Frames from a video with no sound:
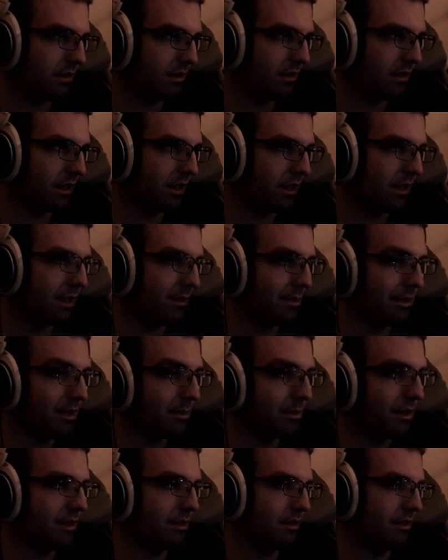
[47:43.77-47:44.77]
the comedy
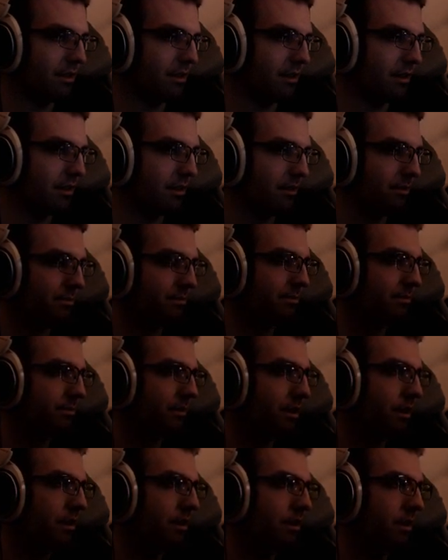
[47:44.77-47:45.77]
better. I don't know.
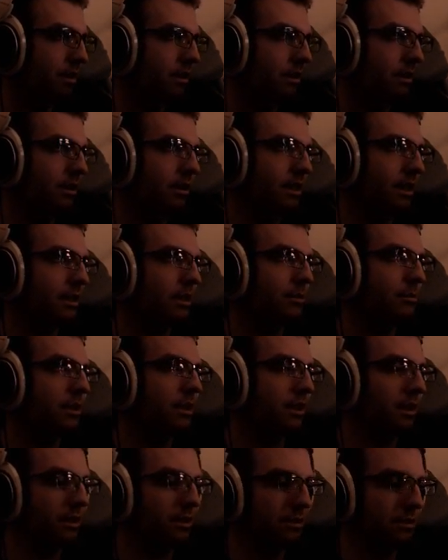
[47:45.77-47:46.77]
Like
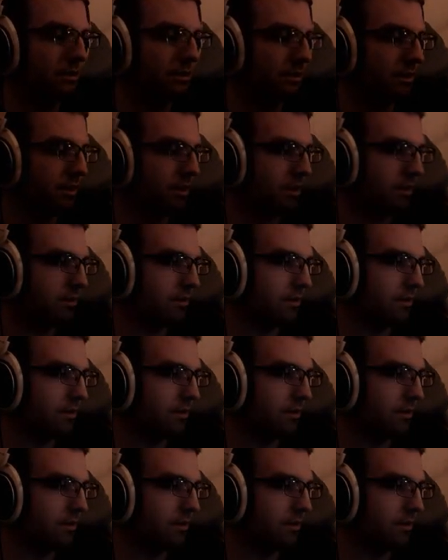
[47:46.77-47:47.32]
Damani Ho is funny as